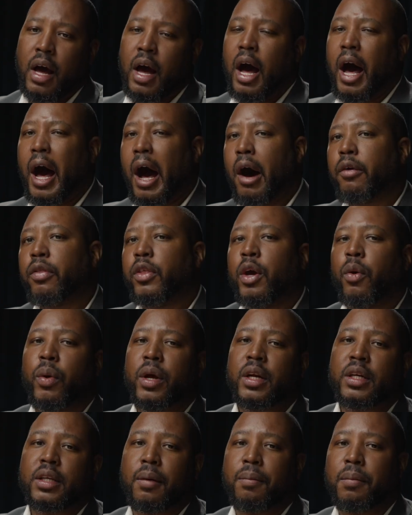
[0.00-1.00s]
how they
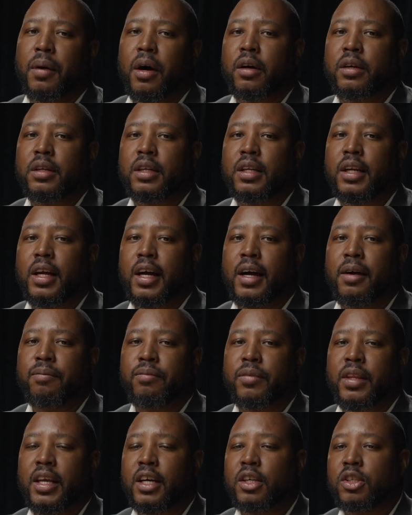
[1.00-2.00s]
went about
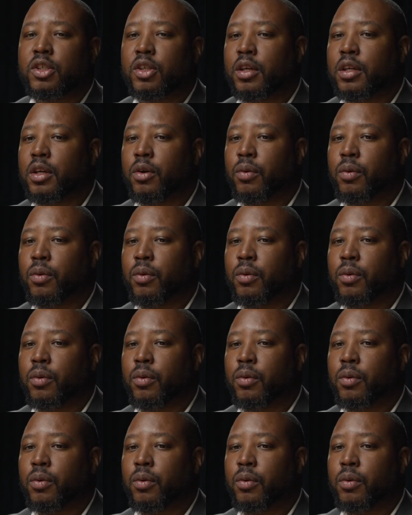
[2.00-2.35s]
their journey.